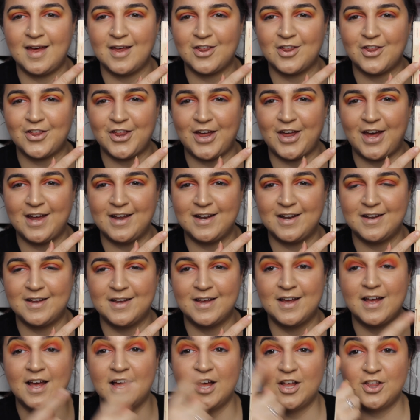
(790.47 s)
shade
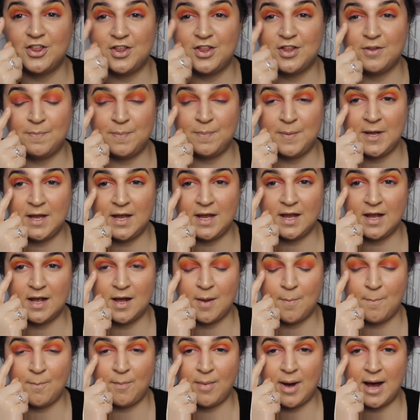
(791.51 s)
to be
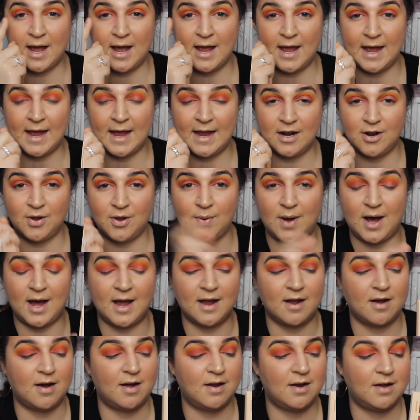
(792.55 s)
my halo
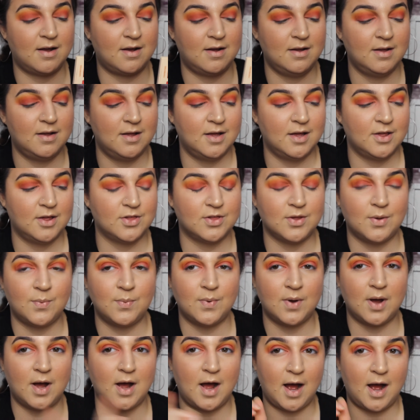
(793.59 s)
eye colour.
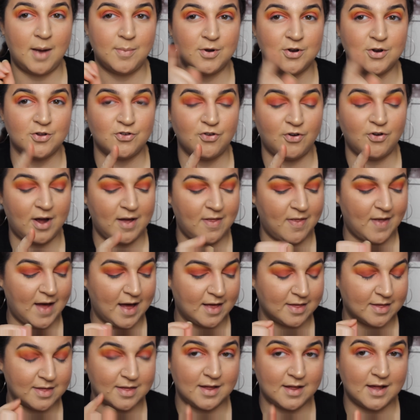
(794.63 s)
So I'm going to try
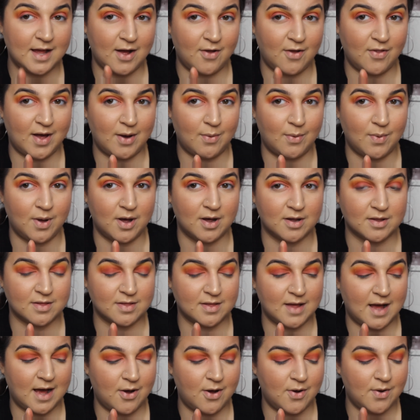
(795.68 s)
that, see how that works
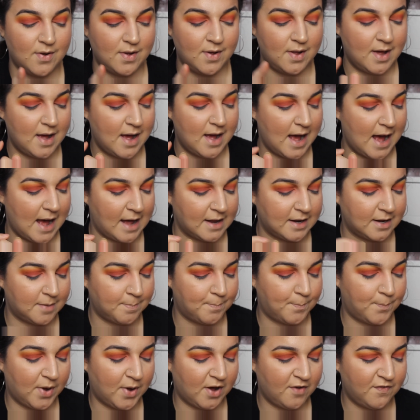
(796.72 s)
out, and
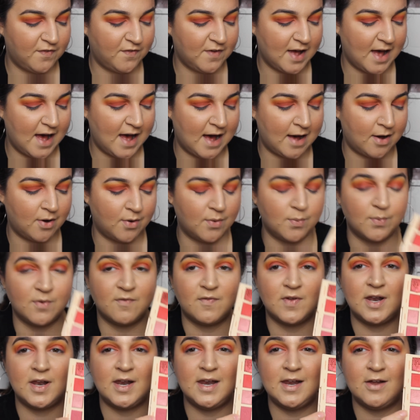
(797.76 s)
then buff it out with
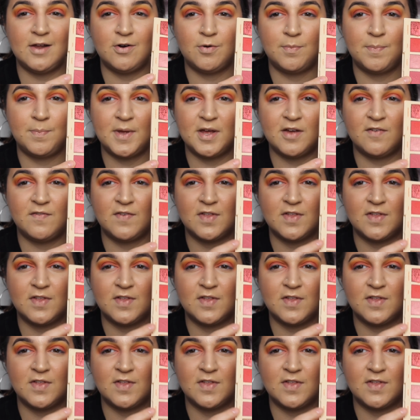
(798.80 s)
a little bit of